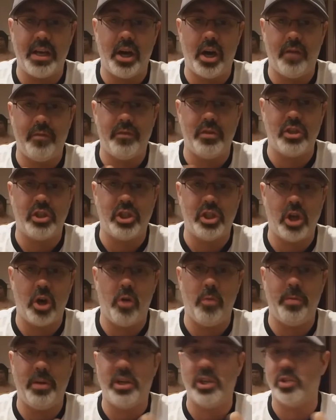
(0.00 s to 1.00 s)
of the show
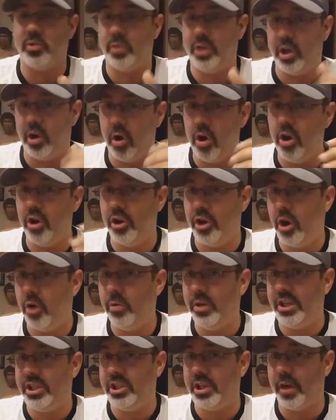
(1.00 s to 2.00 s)
because we all know
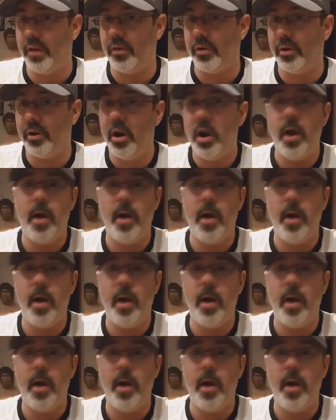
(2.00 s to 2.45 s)
each other